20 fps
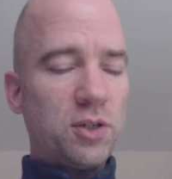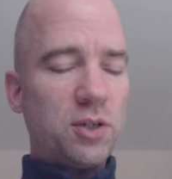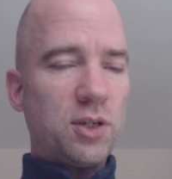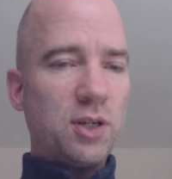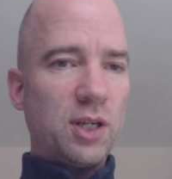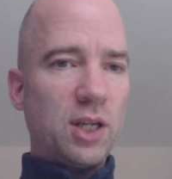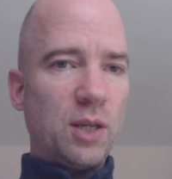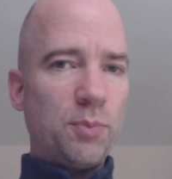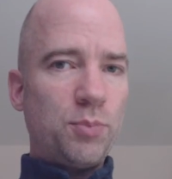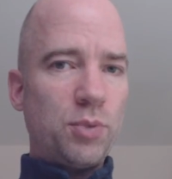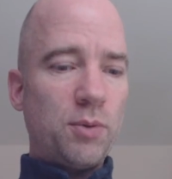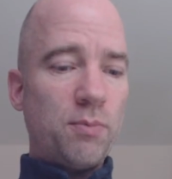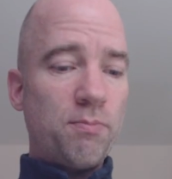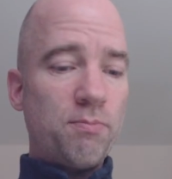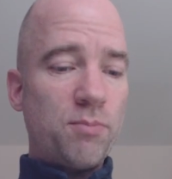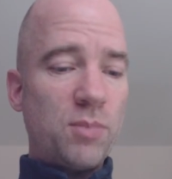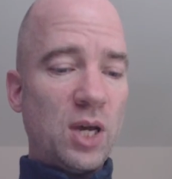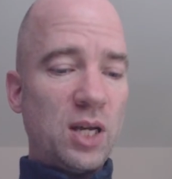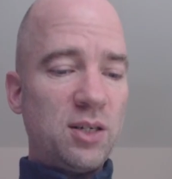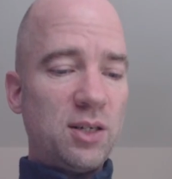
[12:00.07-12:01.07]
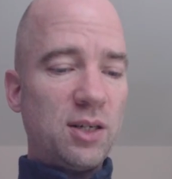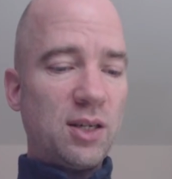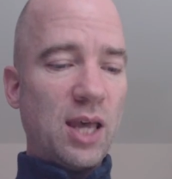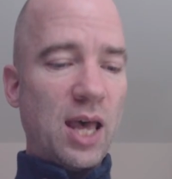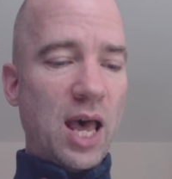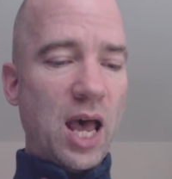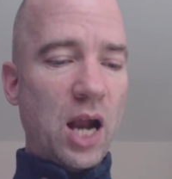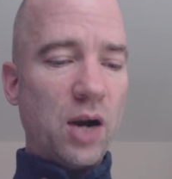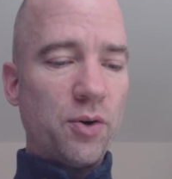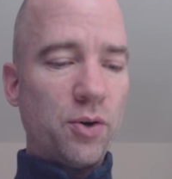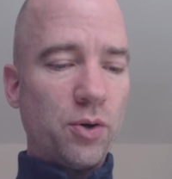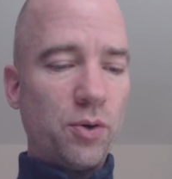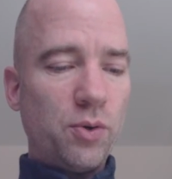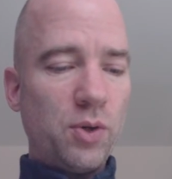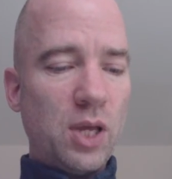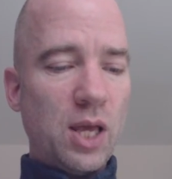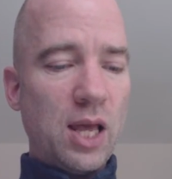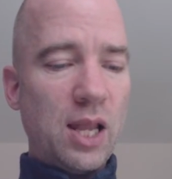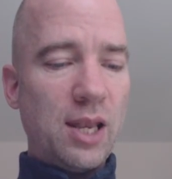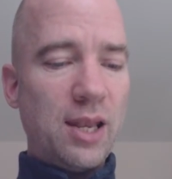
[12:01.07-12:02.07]
Sleep, Magic Arrow,
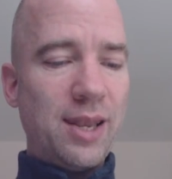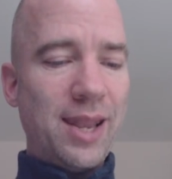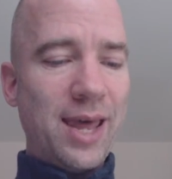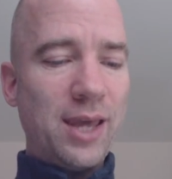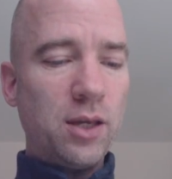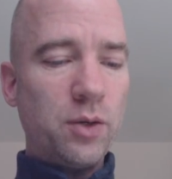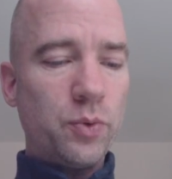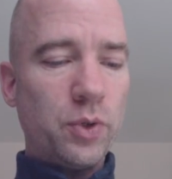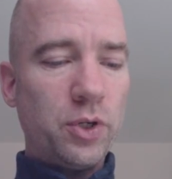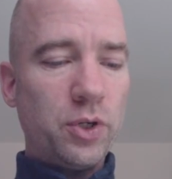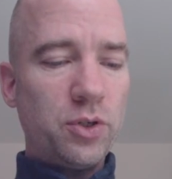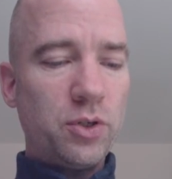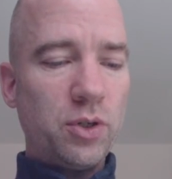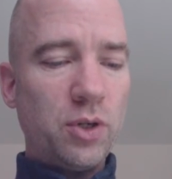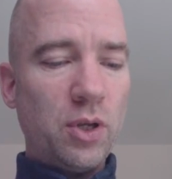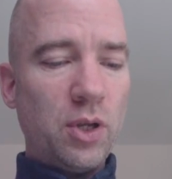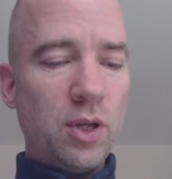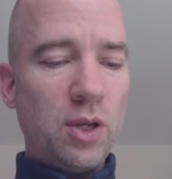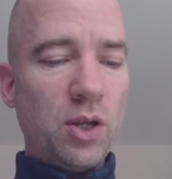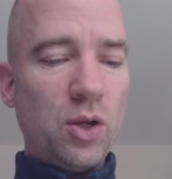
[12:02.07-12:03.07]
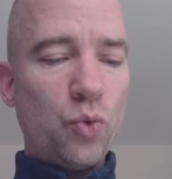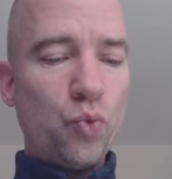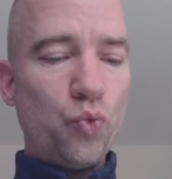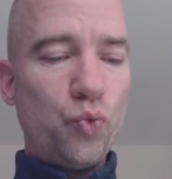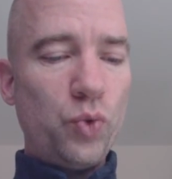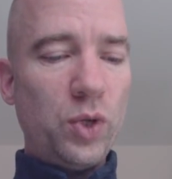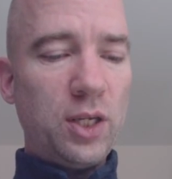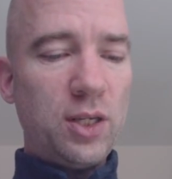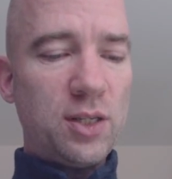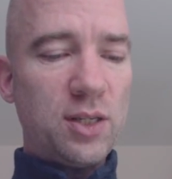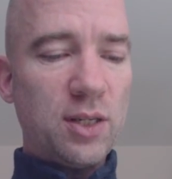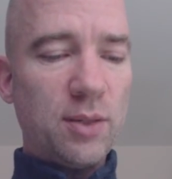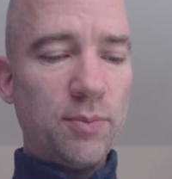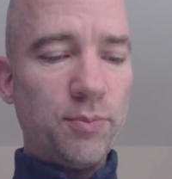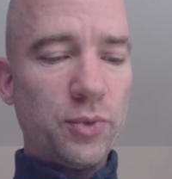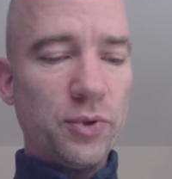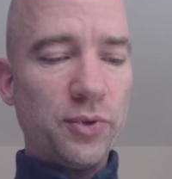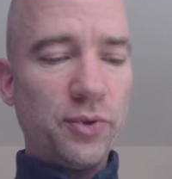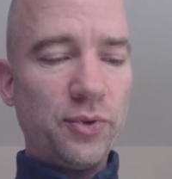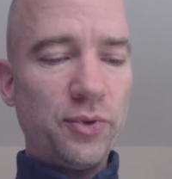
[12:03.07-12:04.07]
Language, Read
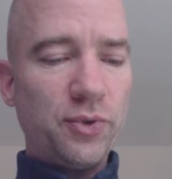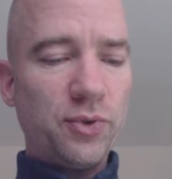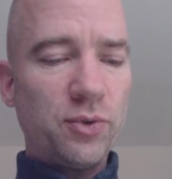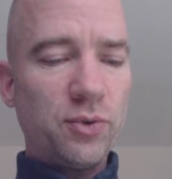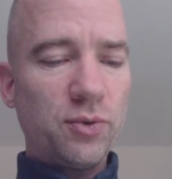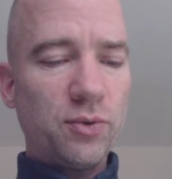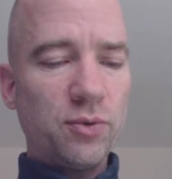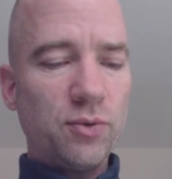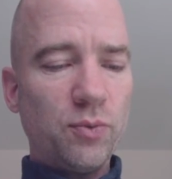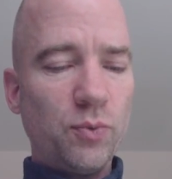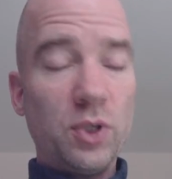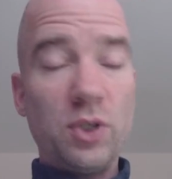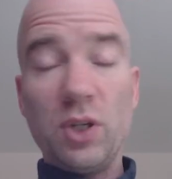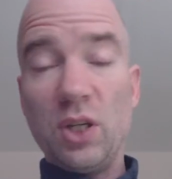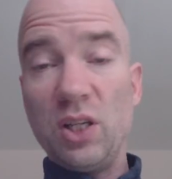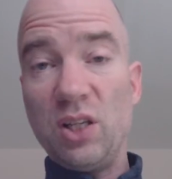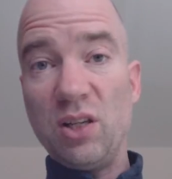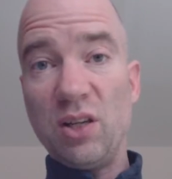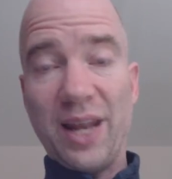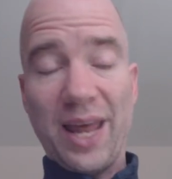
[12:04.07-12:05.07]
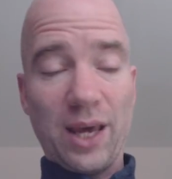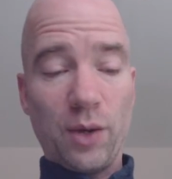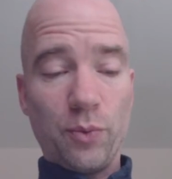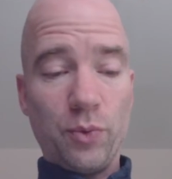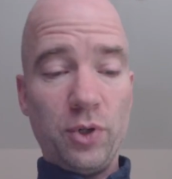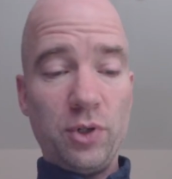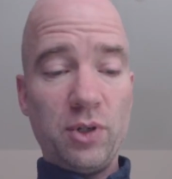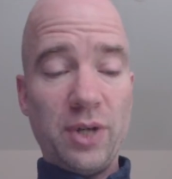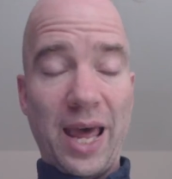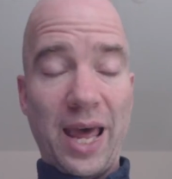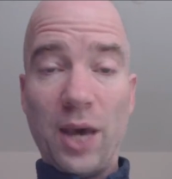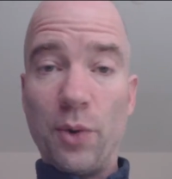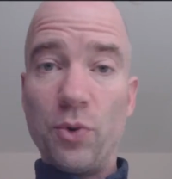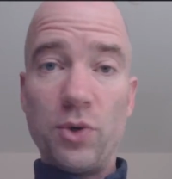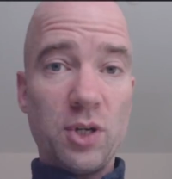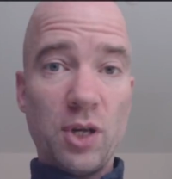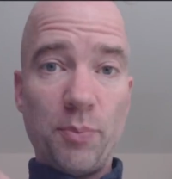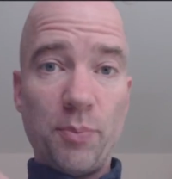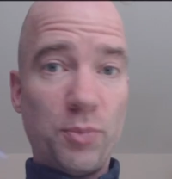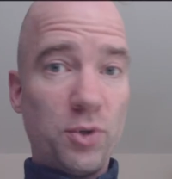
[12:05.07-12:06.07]
Symbols, which isn't language.
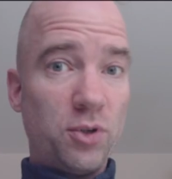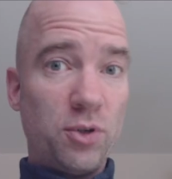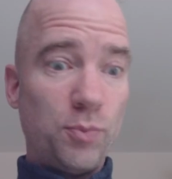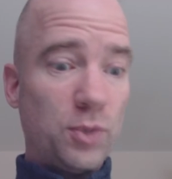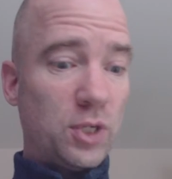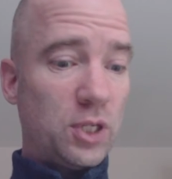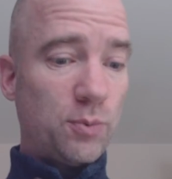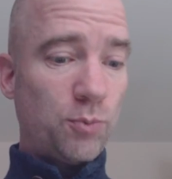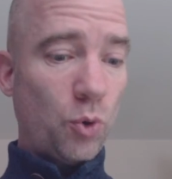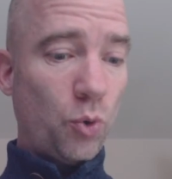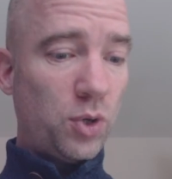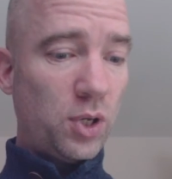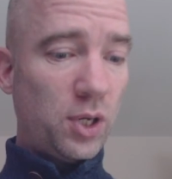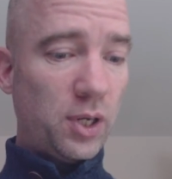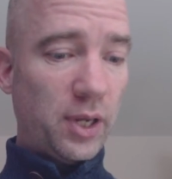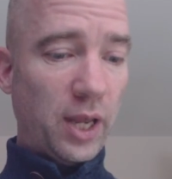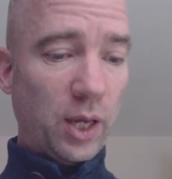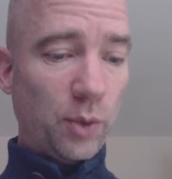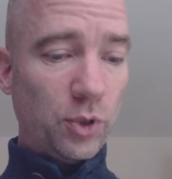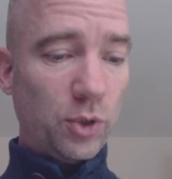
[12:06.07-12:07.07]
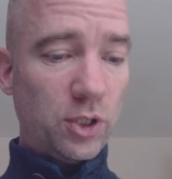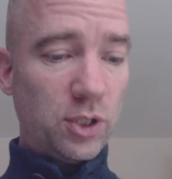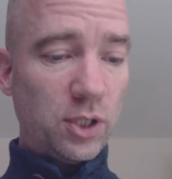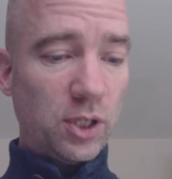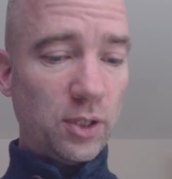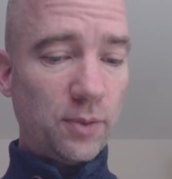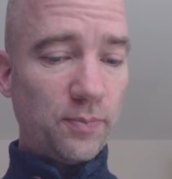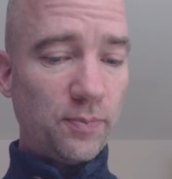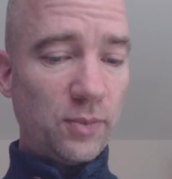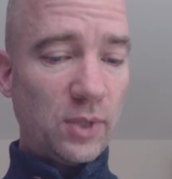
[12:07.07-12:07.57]
Language, I presume, is spoken language. So.